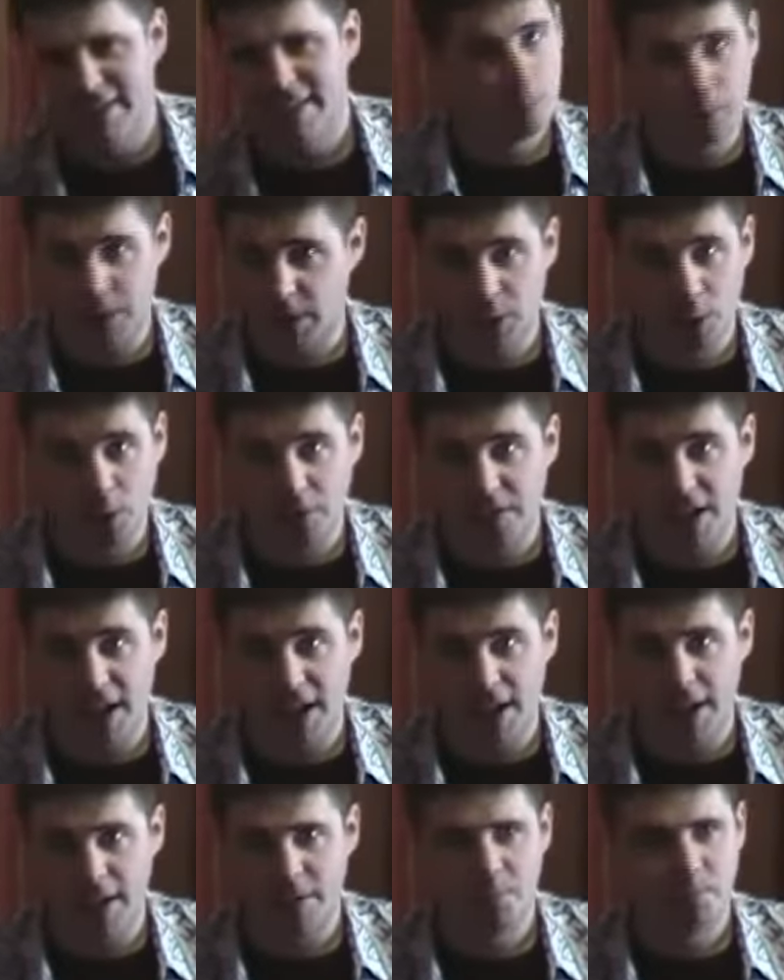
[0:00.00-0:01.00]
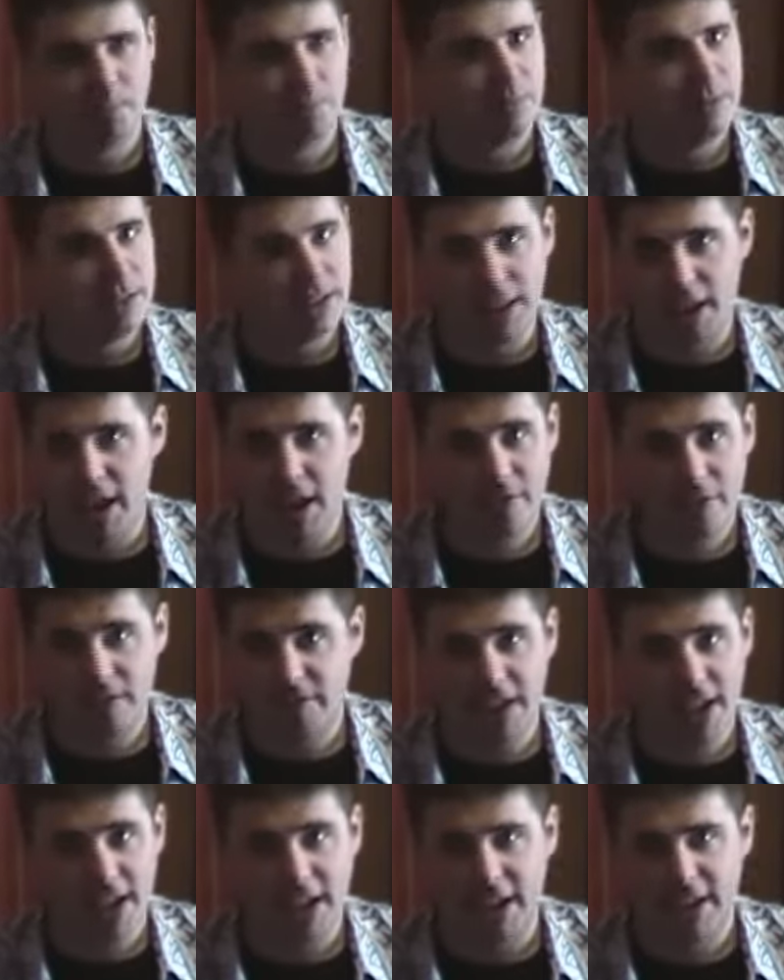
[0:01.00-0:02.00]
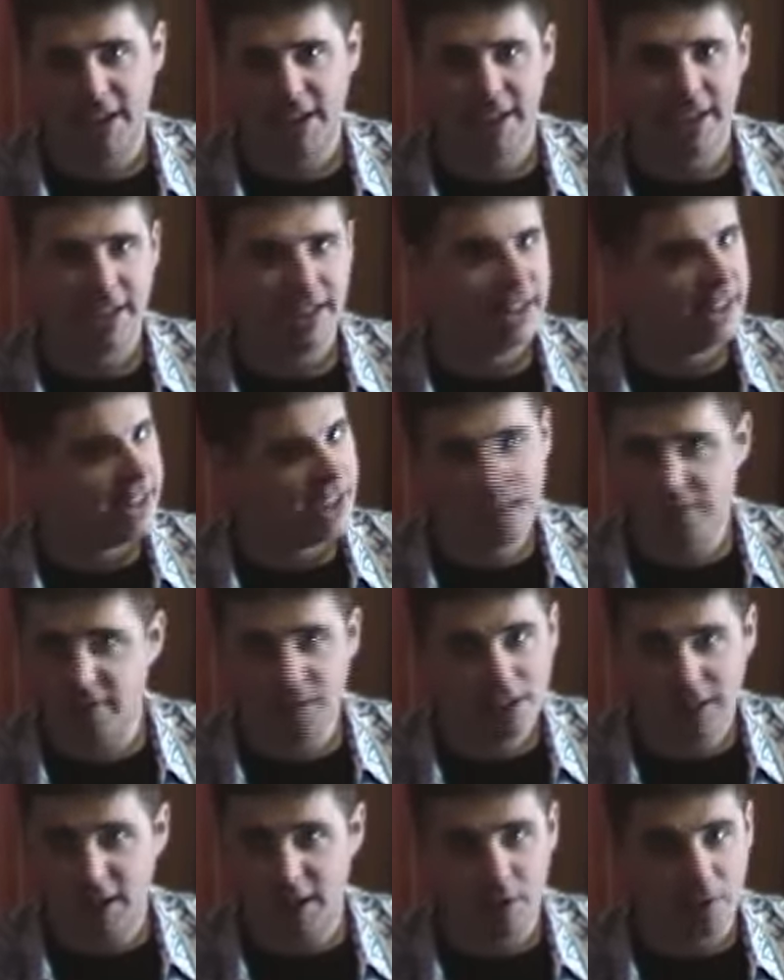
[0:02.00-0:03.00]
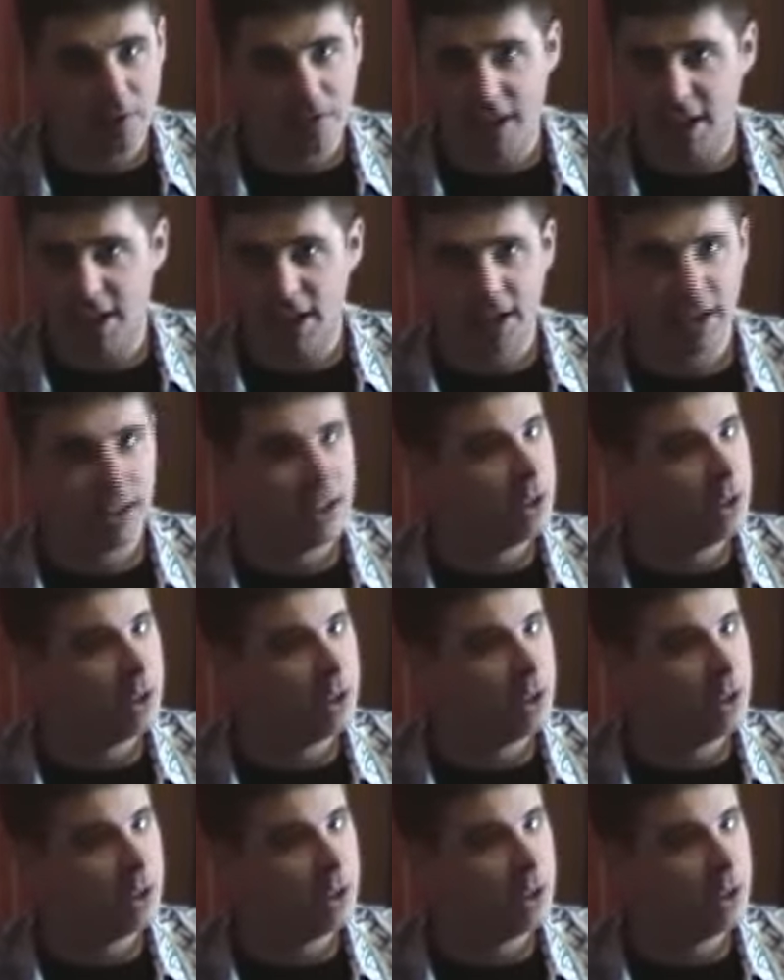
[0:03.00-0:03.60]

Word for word: But not Vega. Never Vega. Definitely not Vega.